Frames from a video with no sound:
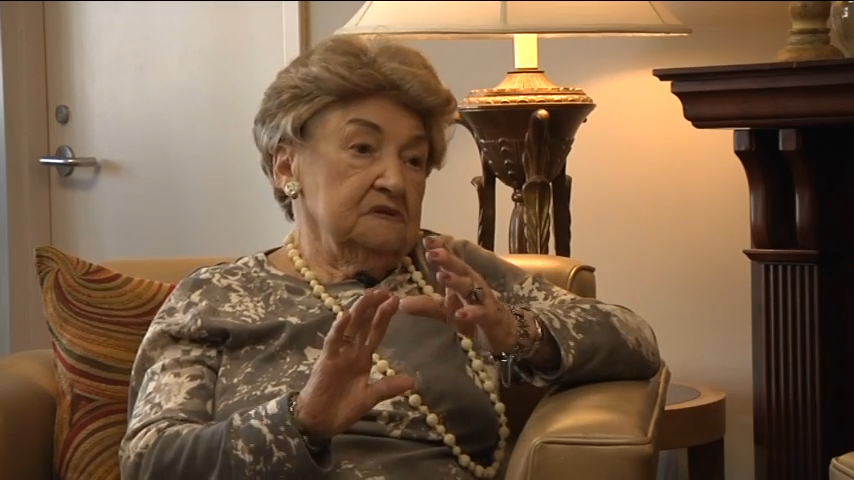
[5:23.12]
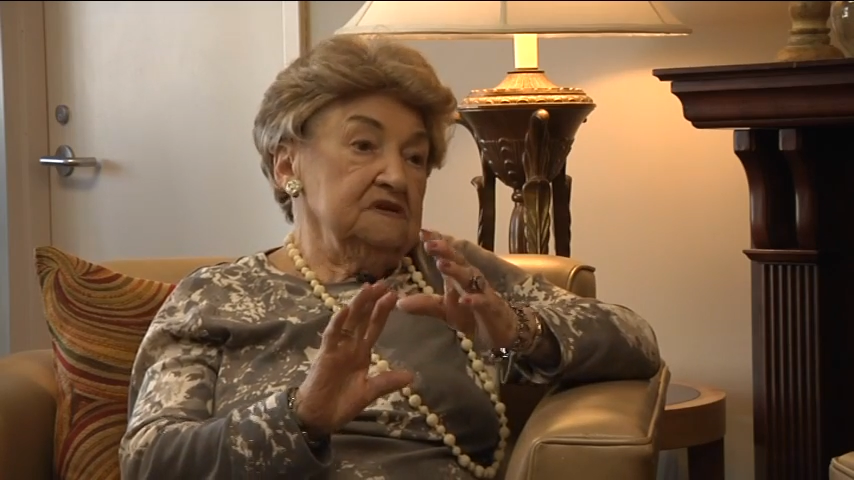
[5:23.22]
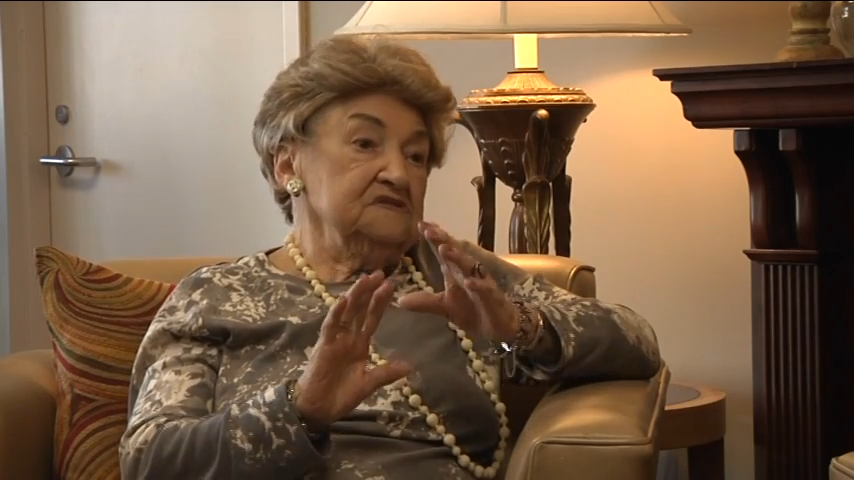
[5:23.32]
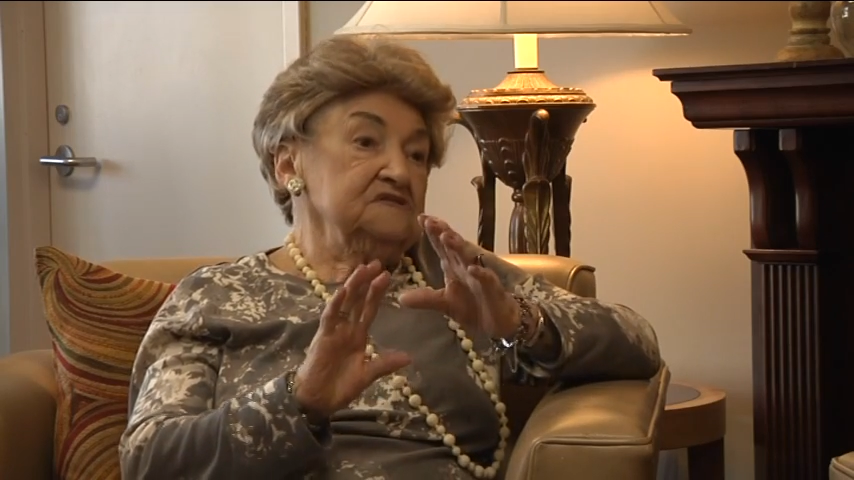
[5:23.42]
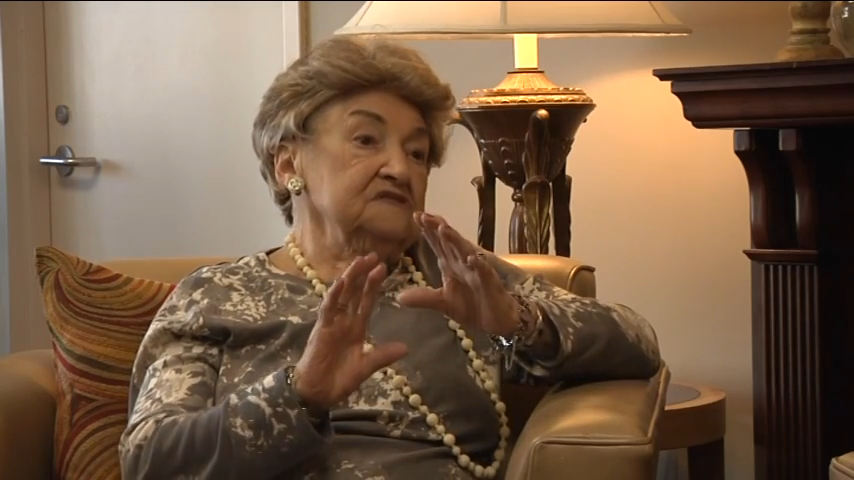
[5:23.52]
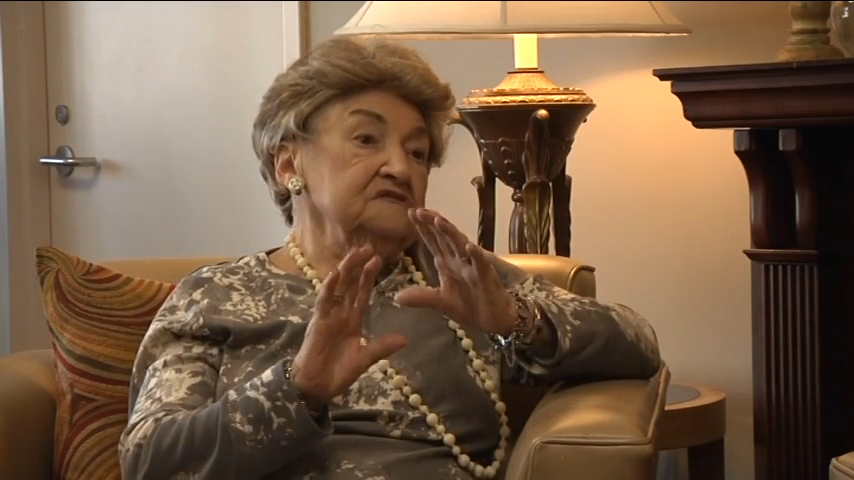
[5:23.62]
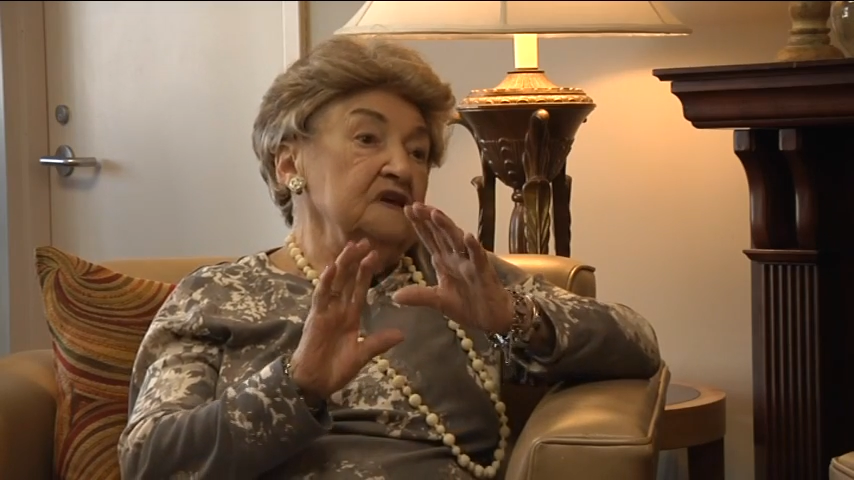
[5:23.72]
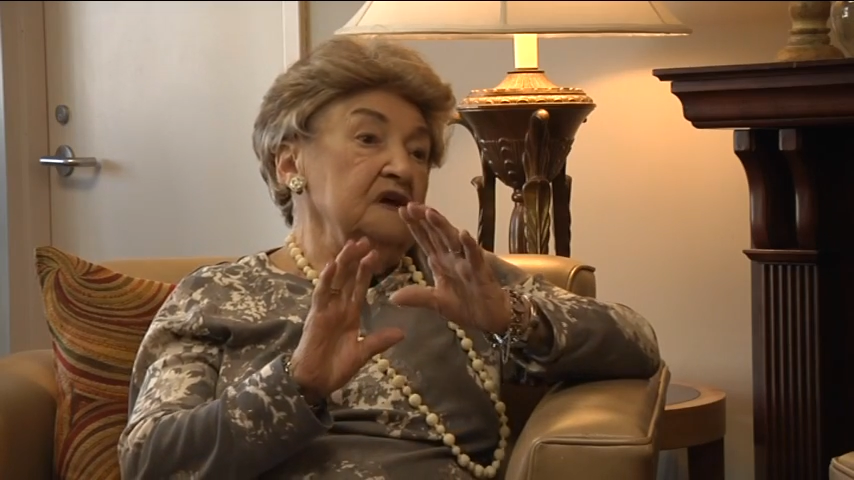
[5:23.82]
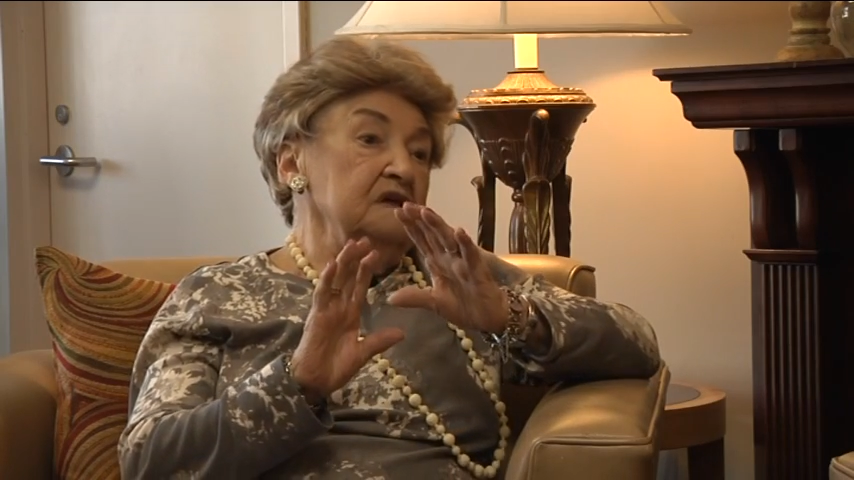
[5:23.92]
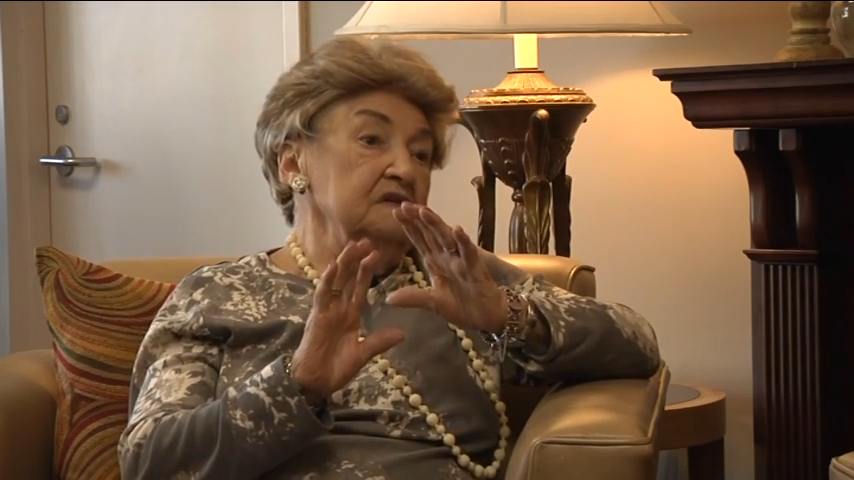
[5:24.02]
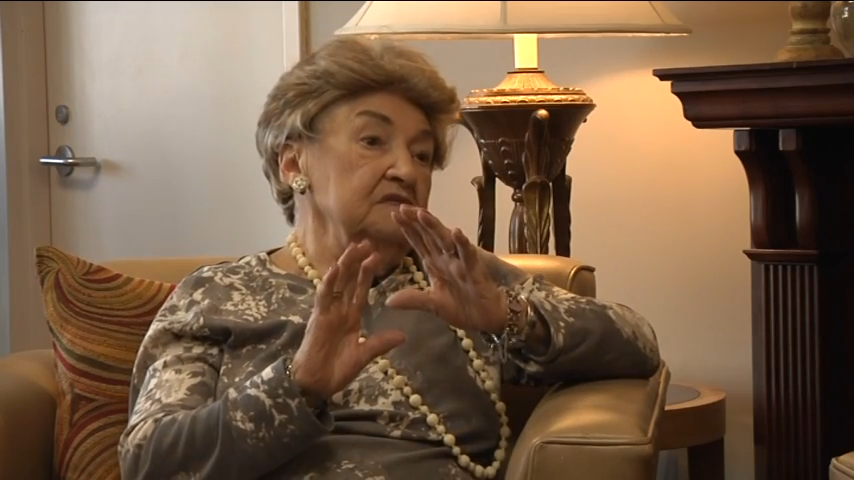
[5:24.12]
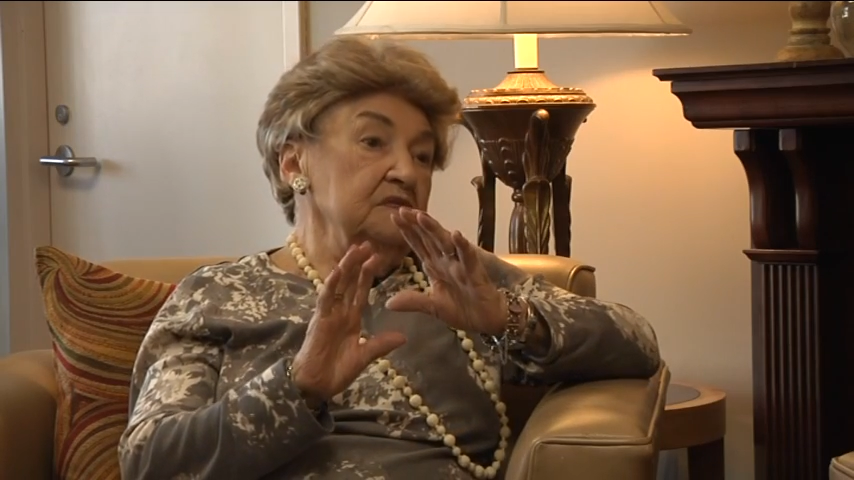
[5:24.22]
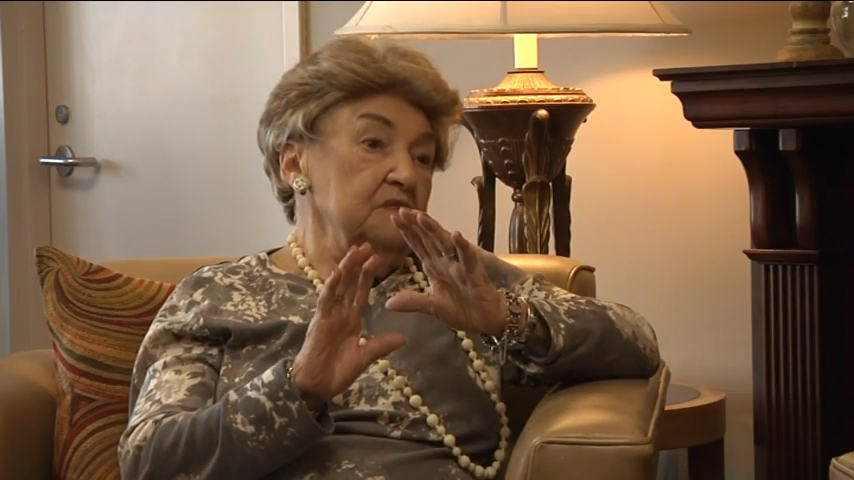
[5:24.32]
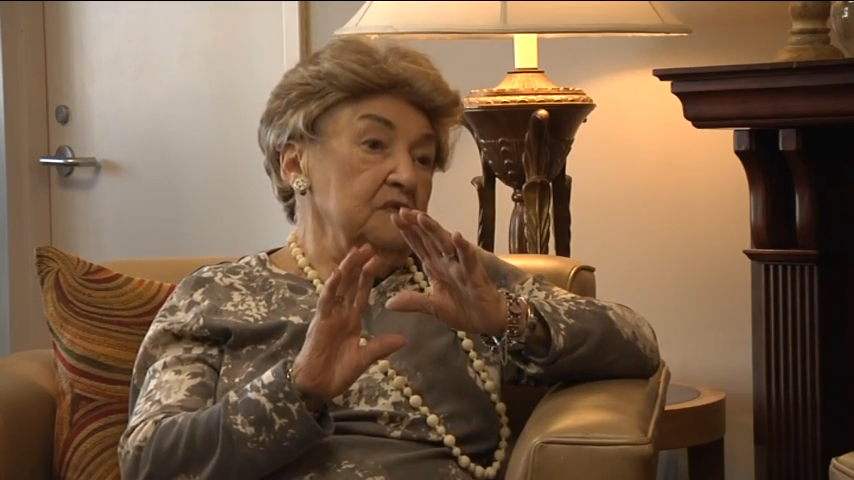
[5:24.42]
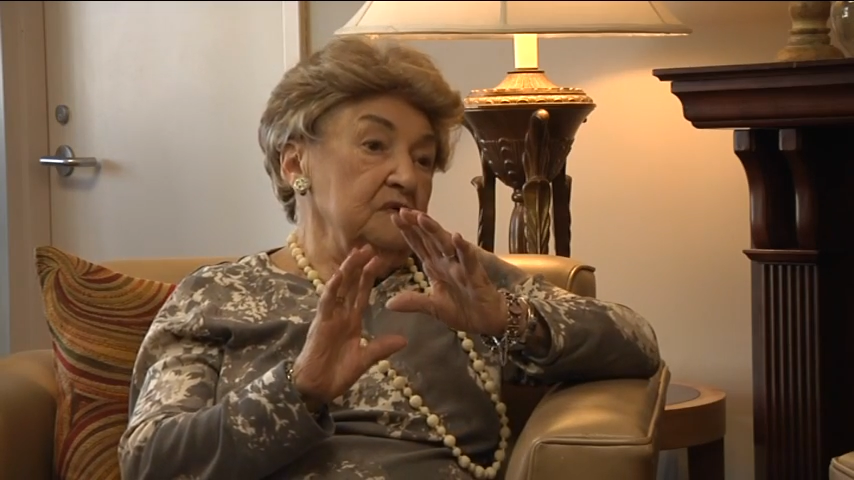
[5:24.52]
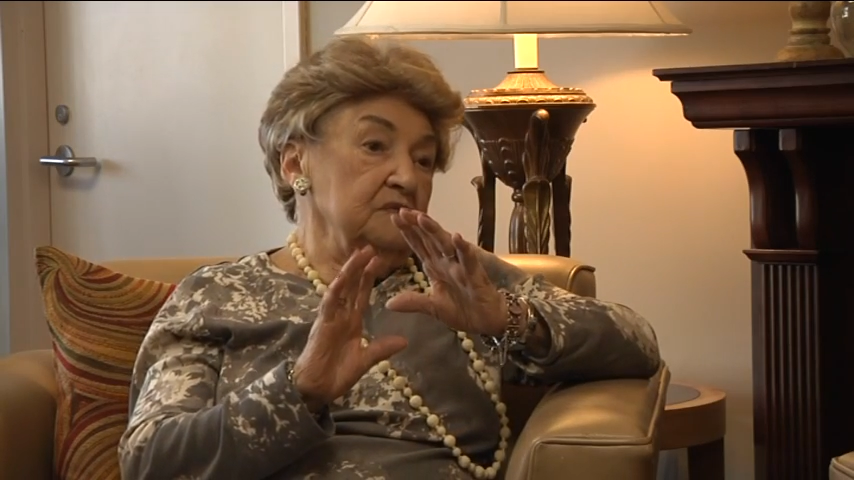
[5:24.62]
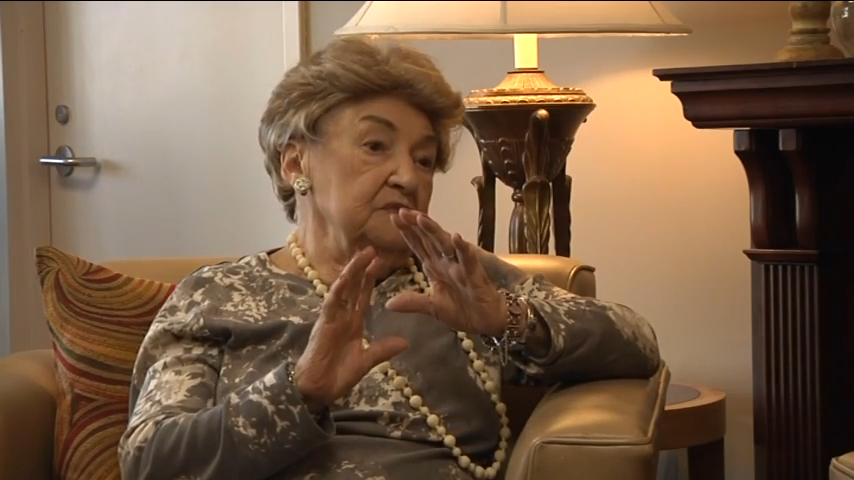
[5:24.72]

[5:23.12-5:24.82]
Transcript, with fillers: This is the end of the war.